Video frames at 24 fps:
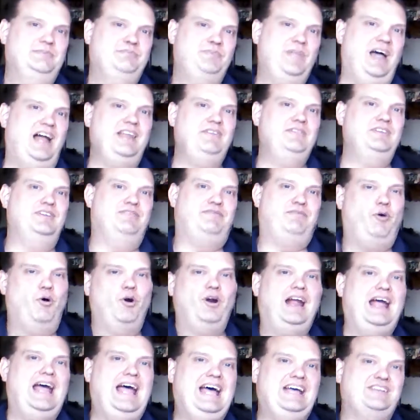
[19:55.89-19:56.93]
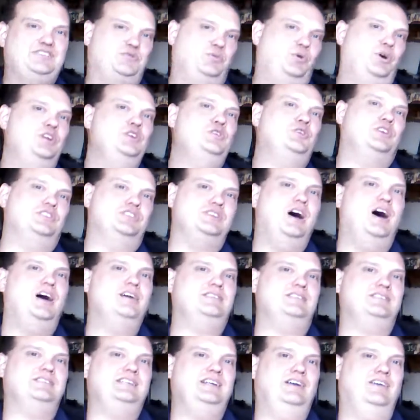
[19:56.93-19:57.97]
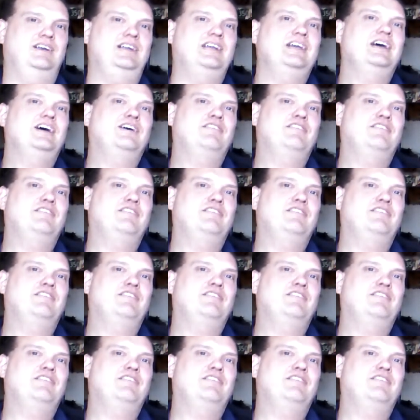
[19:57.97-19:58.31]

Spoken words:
Not even the 4S where you could talk to Siri.